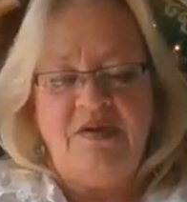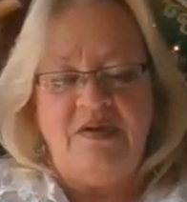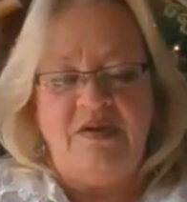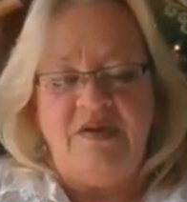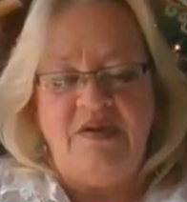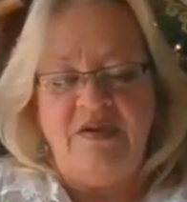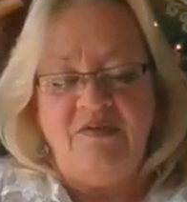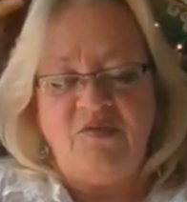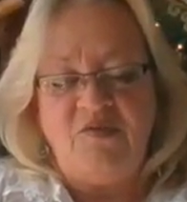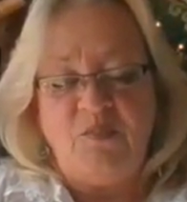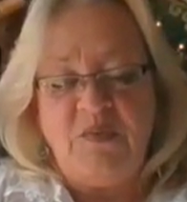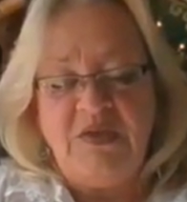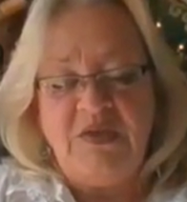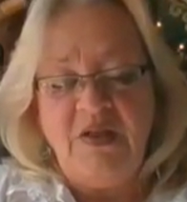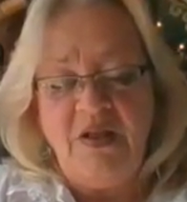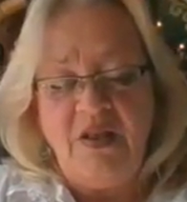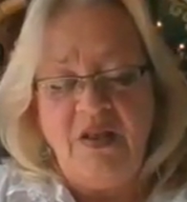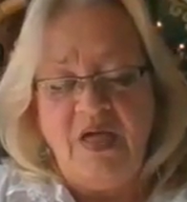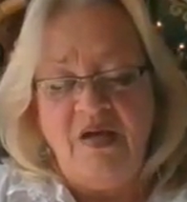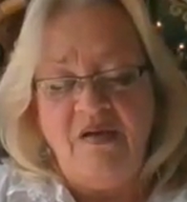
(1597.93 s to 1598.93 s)
It's
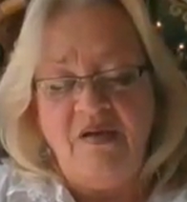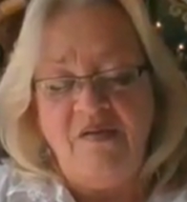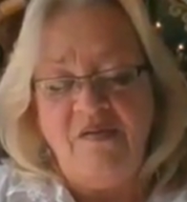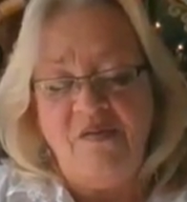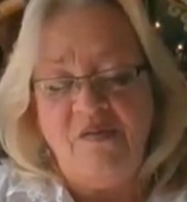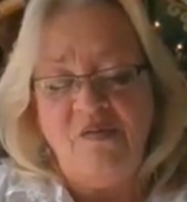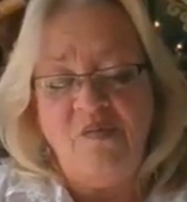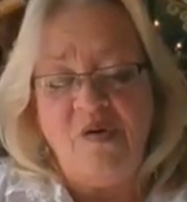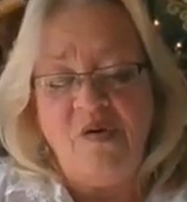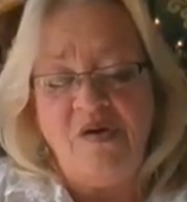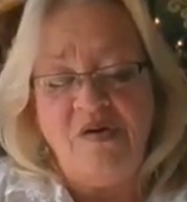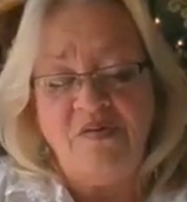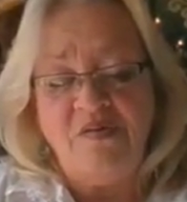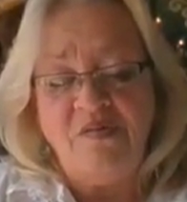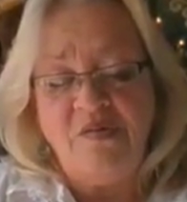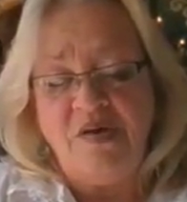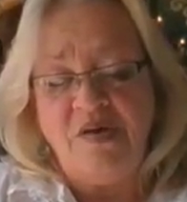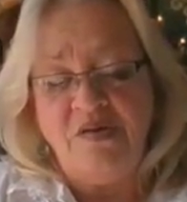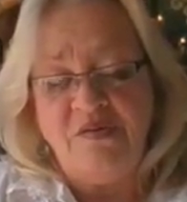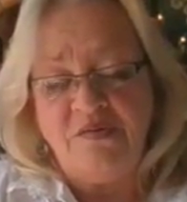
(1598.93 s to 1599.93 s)
been a long,
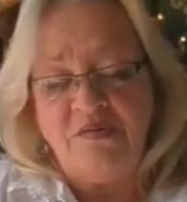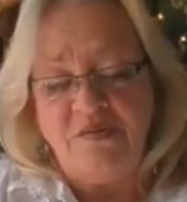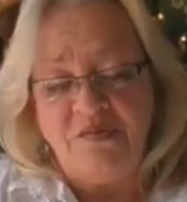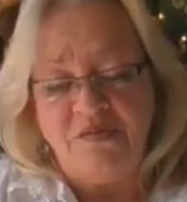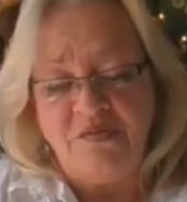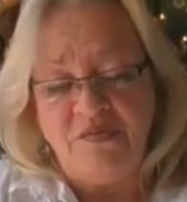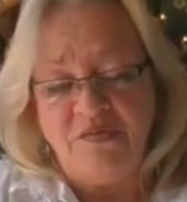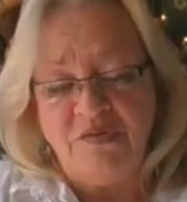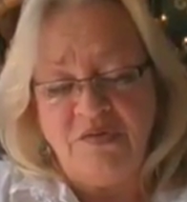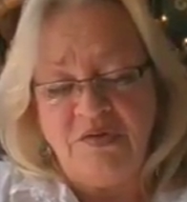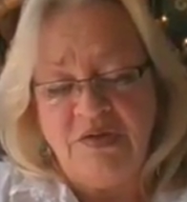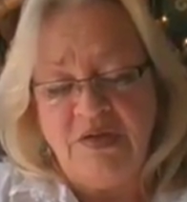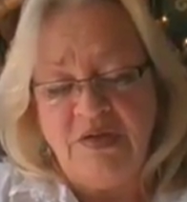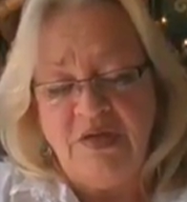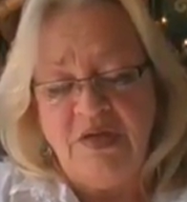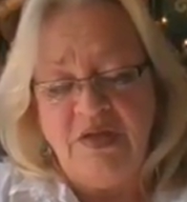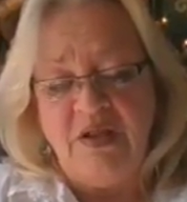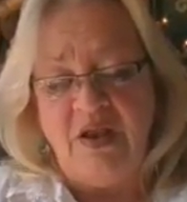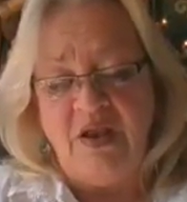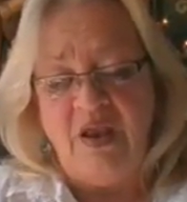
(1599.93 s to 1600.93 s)

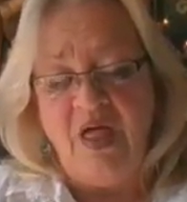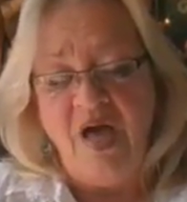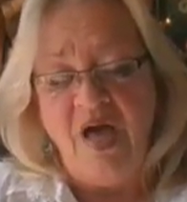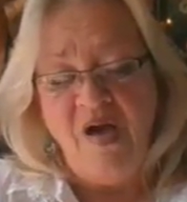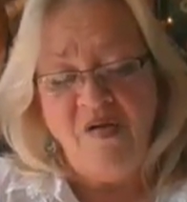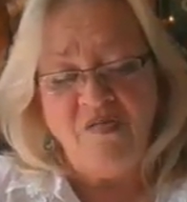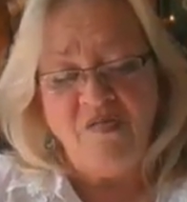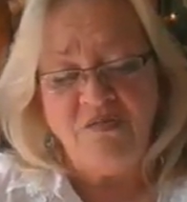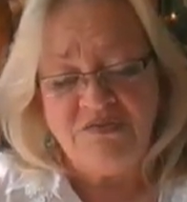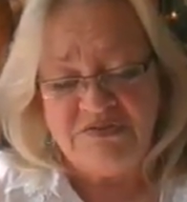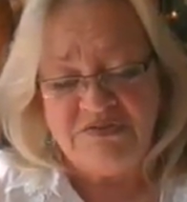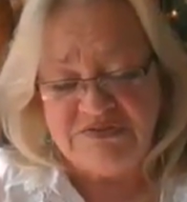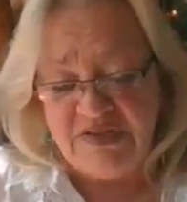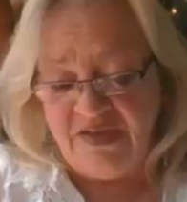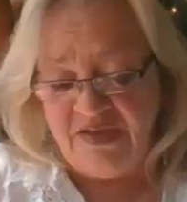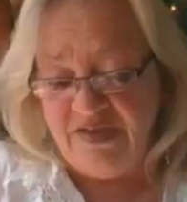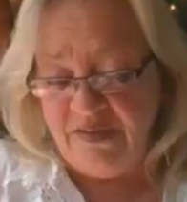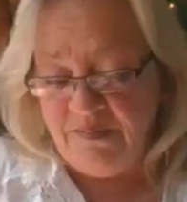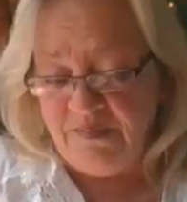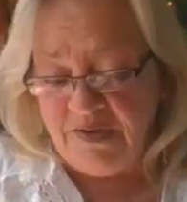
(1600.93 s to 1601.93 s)
long, long
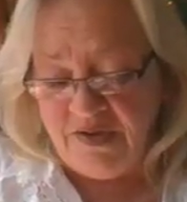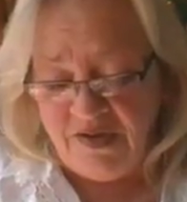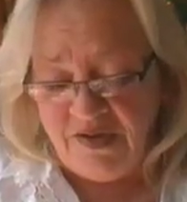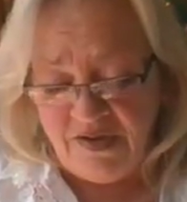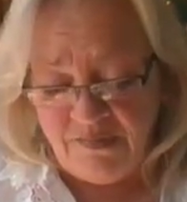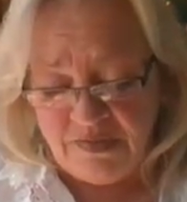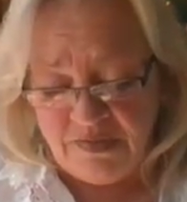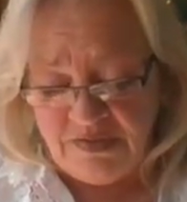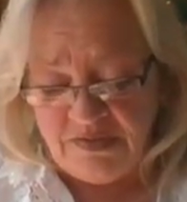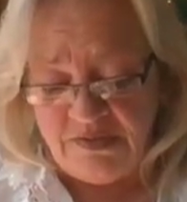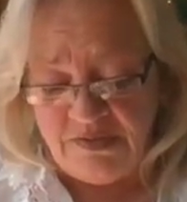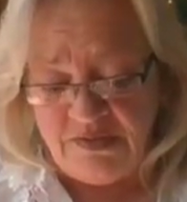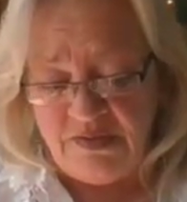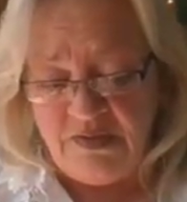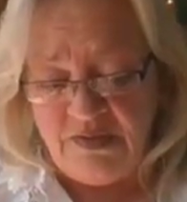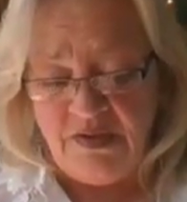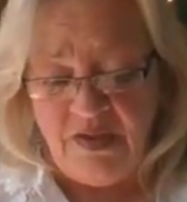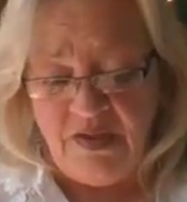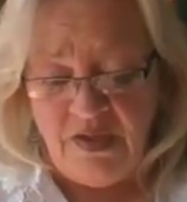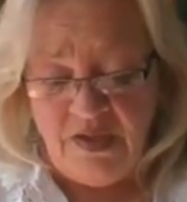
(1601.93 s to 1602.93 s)
time
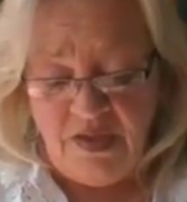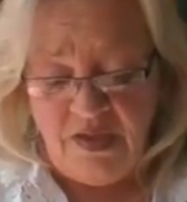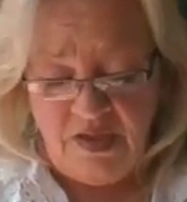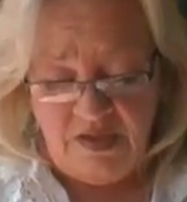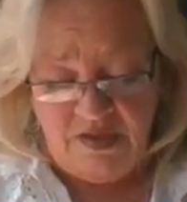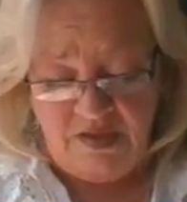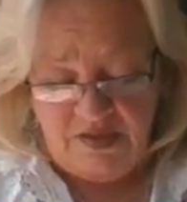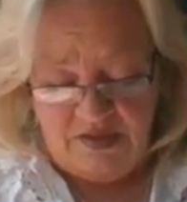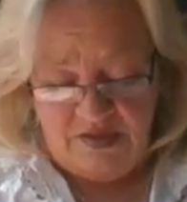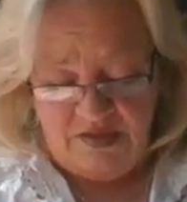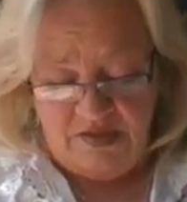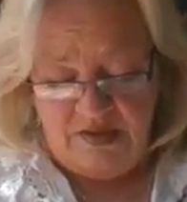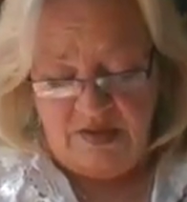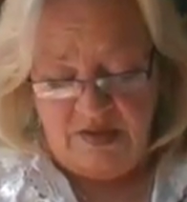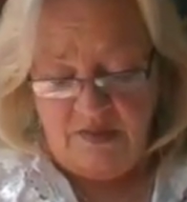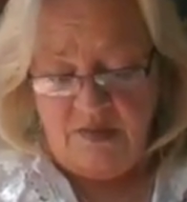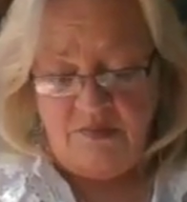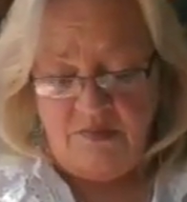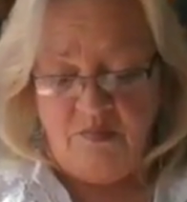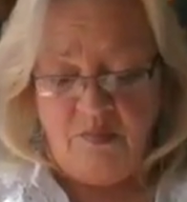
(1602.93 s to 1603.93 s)
coming,
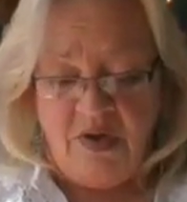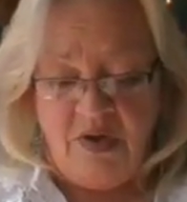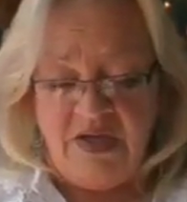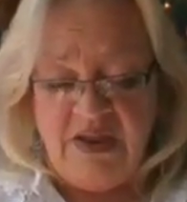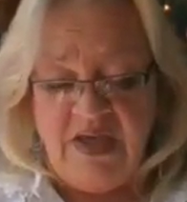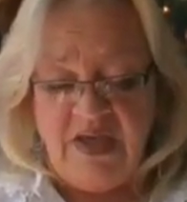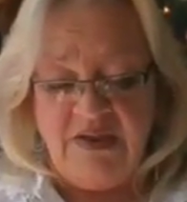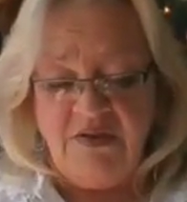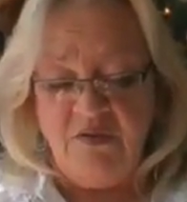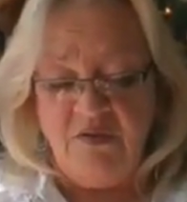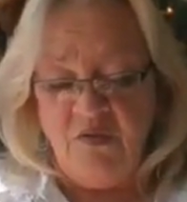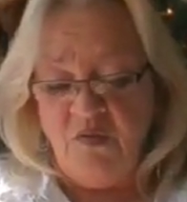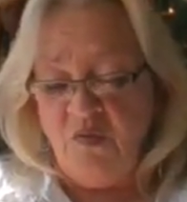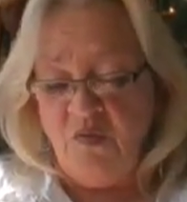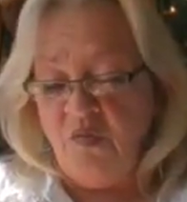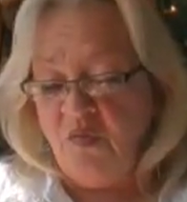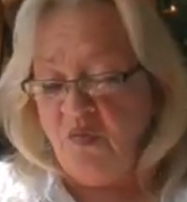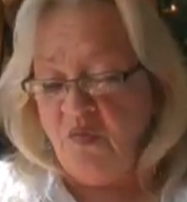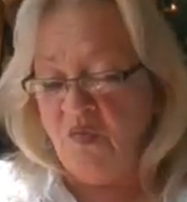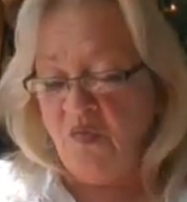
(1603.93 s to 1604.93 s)
but I
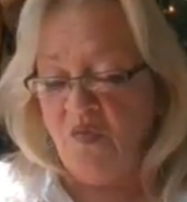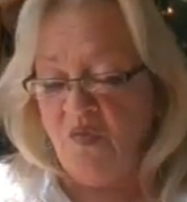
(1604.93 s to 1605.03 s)
know